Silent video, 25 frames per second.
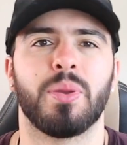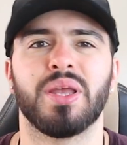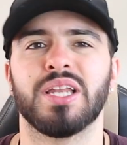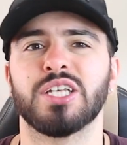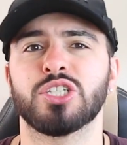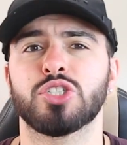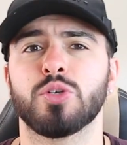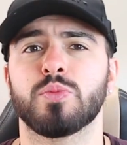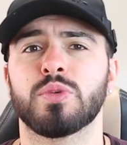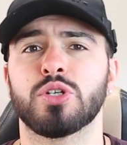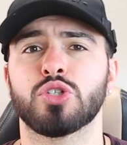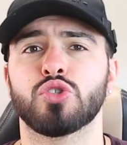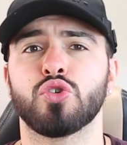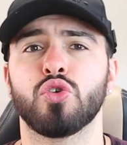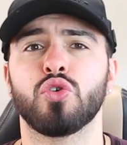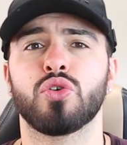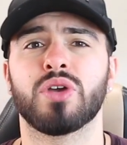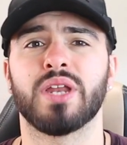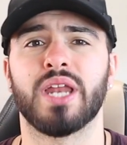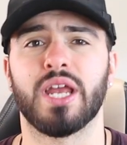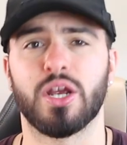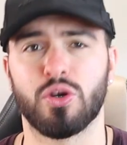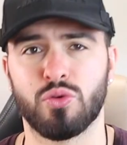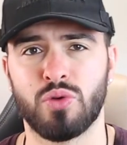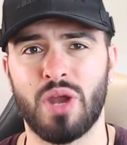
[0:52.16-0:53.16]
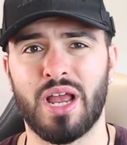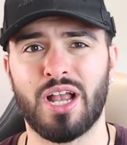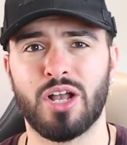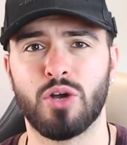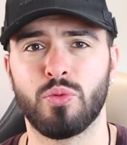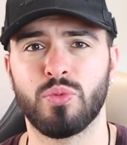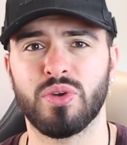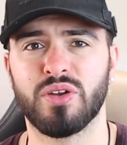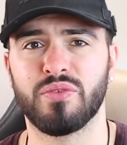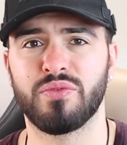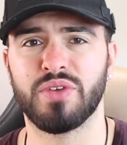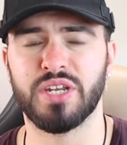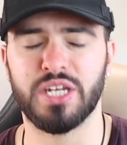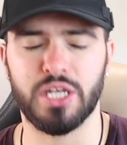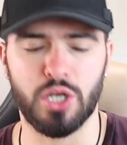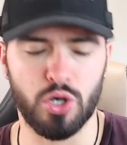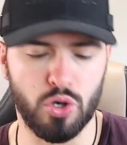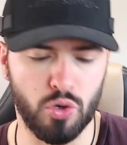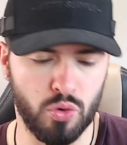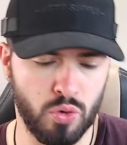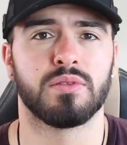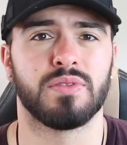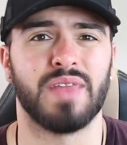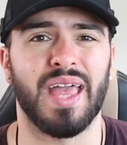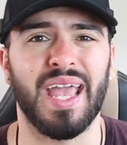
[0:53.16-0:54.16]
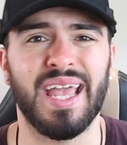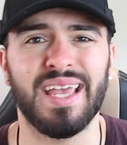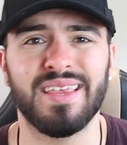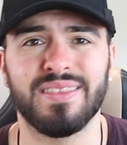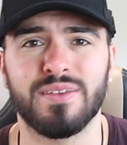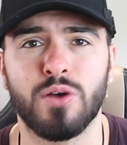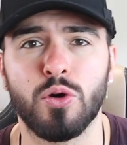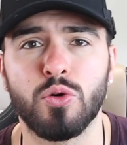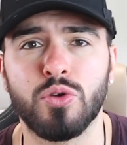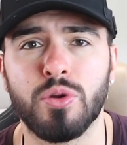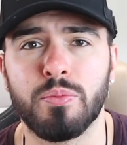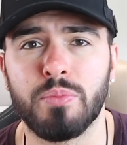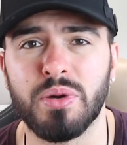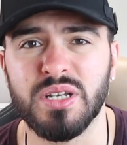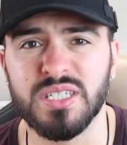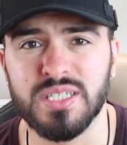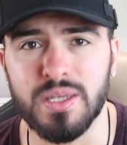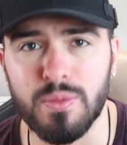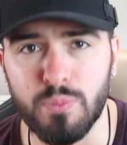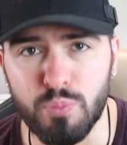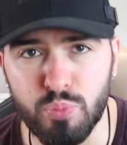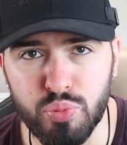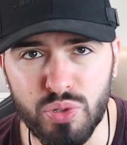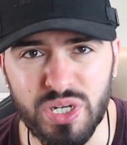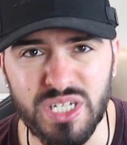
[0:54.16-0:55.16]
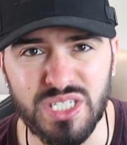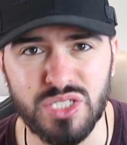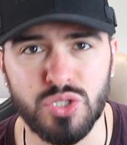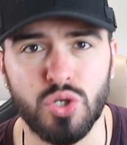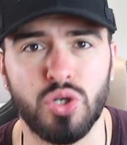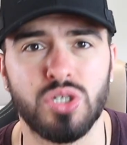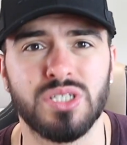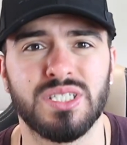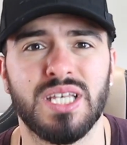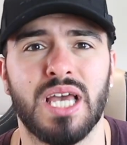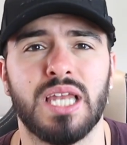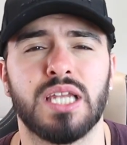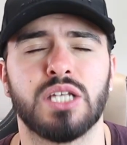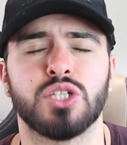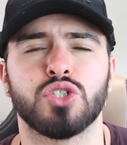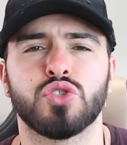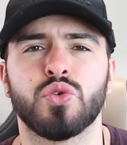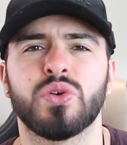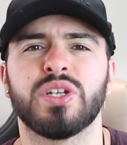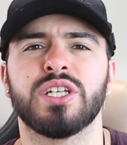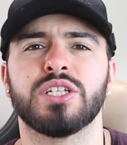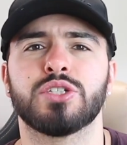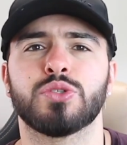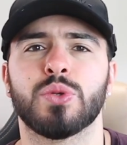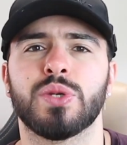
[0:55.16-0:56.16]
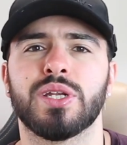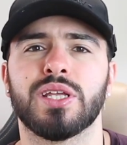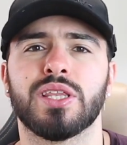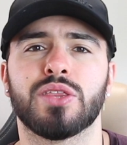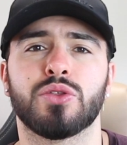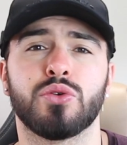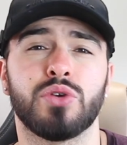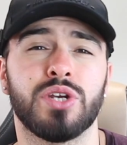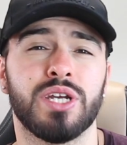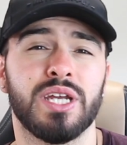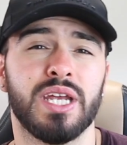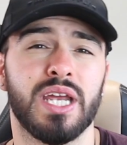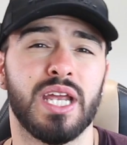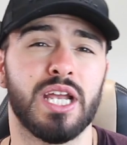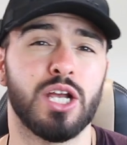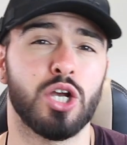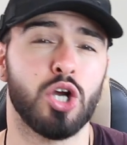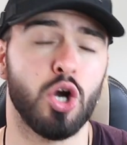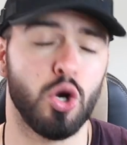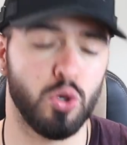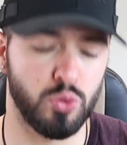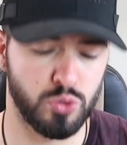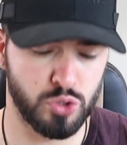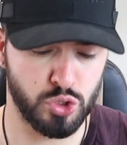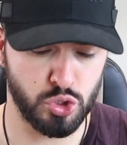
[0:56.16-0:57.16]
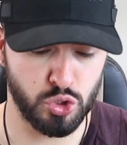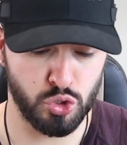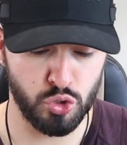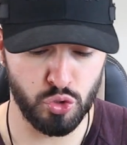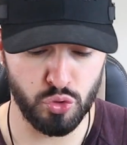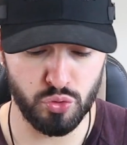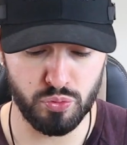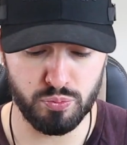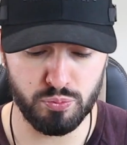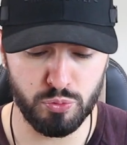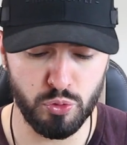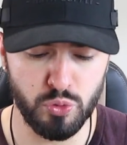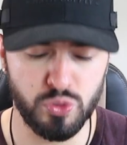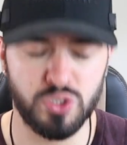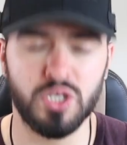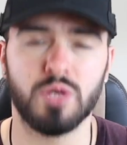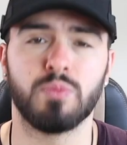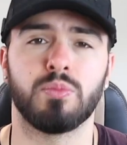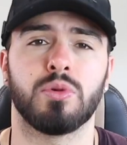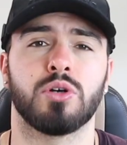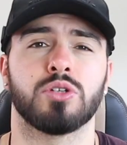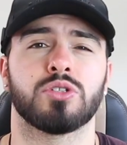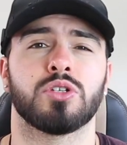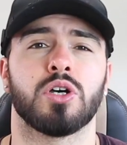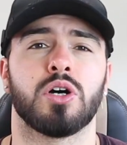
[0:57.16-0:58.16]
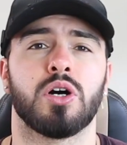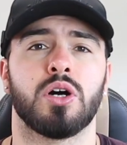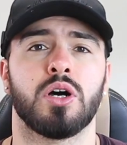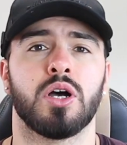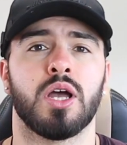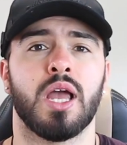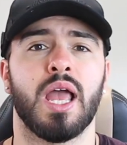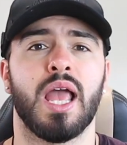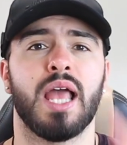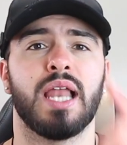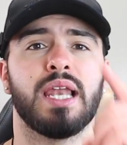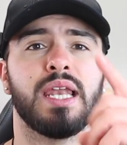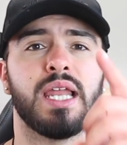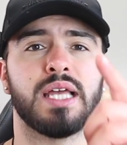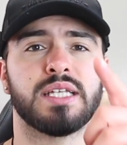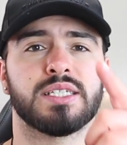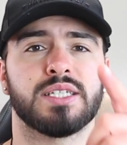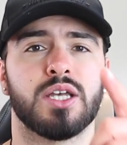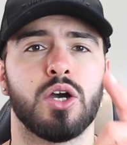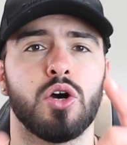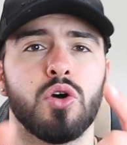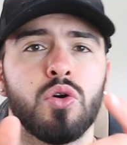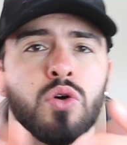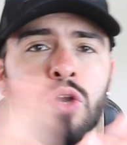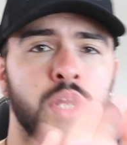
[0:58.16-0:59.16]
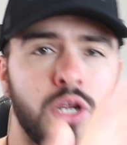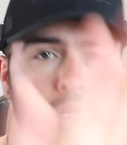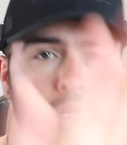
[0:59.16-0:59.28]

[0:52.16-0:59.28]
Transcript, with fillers: But let's stop the talking and crack on with the video. The 8th golden buzzer in Britain's Got Talent 2023. It goes to Musa Motha. Let's go.